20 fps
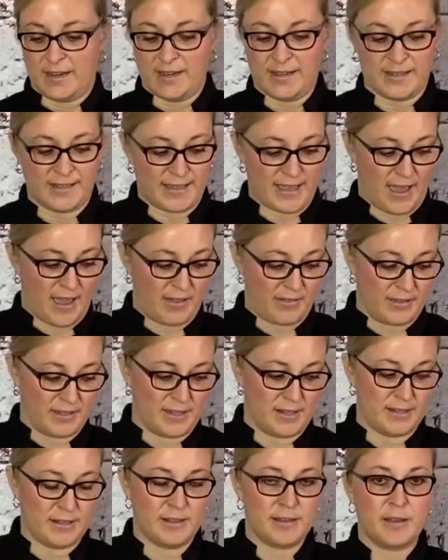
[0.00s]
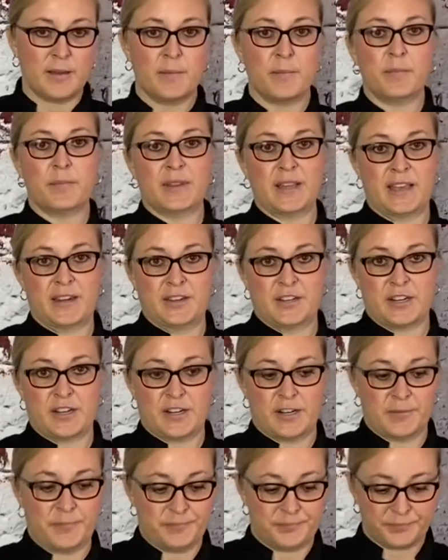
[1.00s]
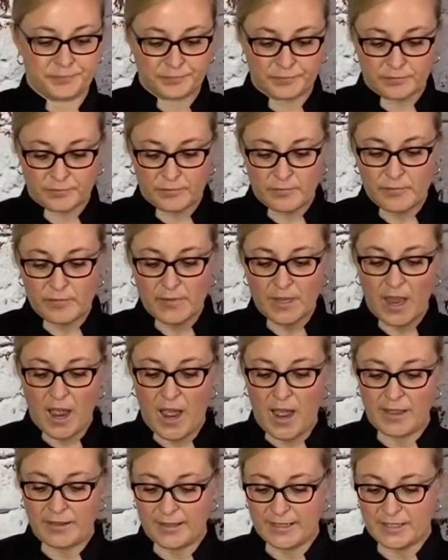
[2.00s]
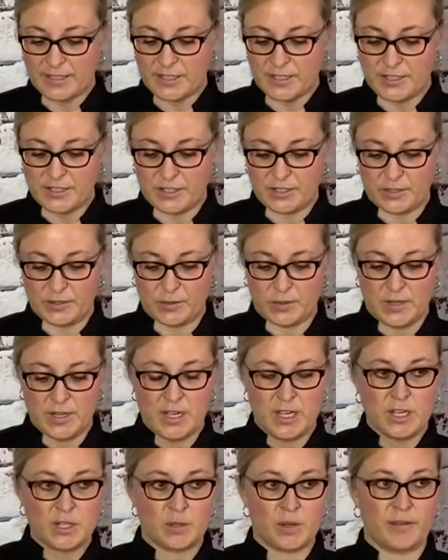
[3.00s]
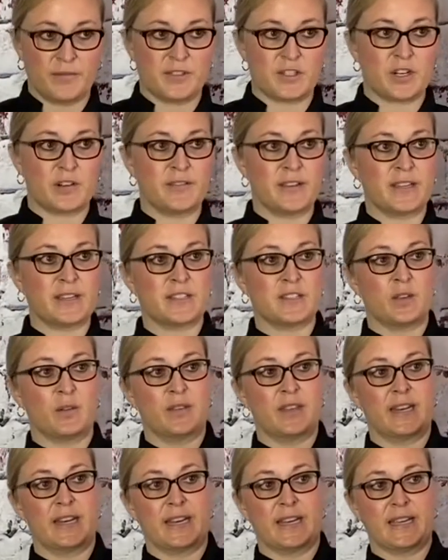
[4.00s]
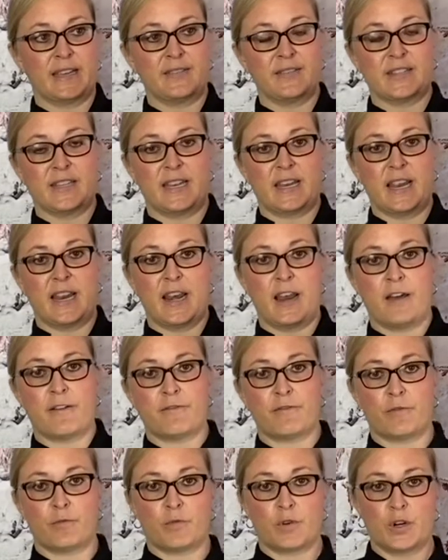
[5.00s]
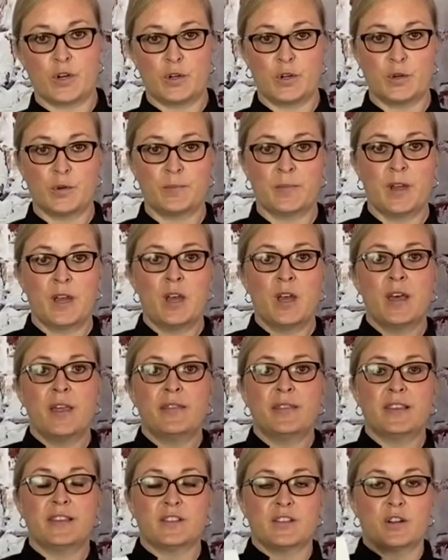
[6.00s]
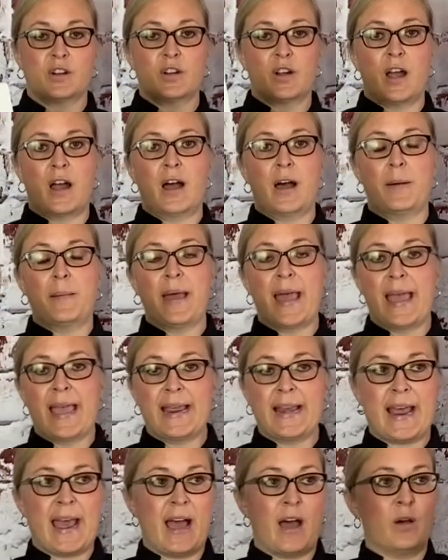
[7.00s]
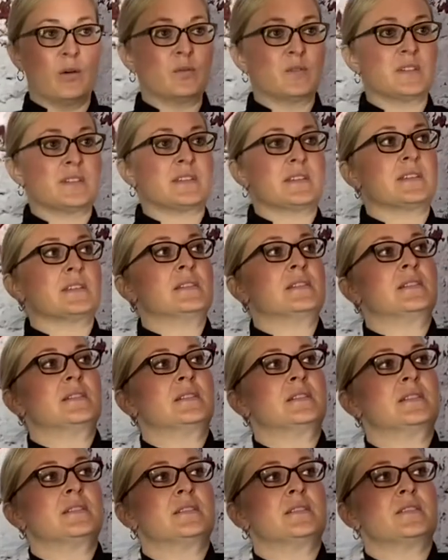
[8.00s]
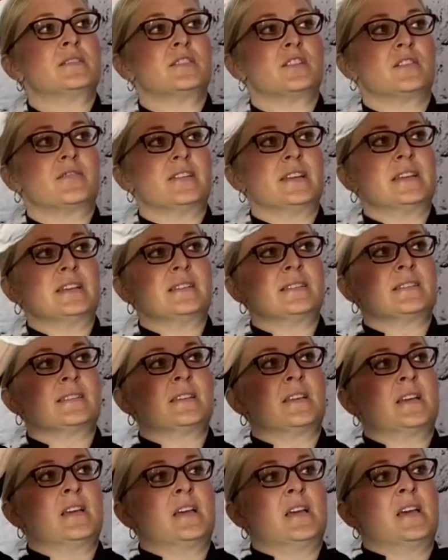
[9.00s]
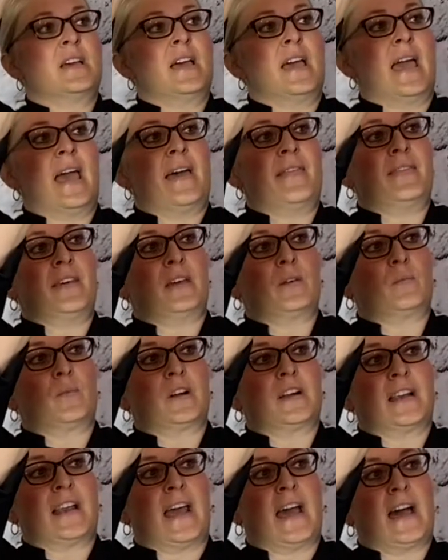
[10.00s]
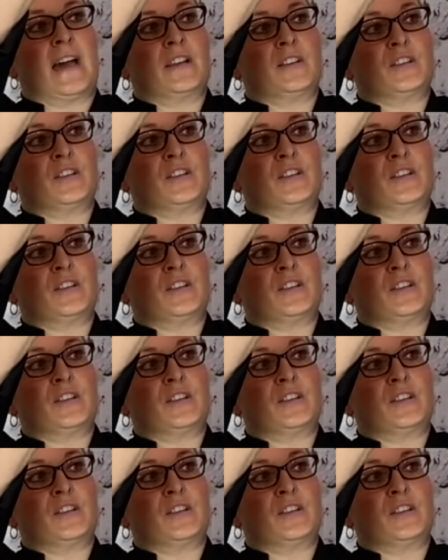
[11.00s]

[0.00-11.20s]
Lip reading: gallon blender. I like to do 12 servings so that it gives it enough room. These are 8-ounce servings. And then we're gonna add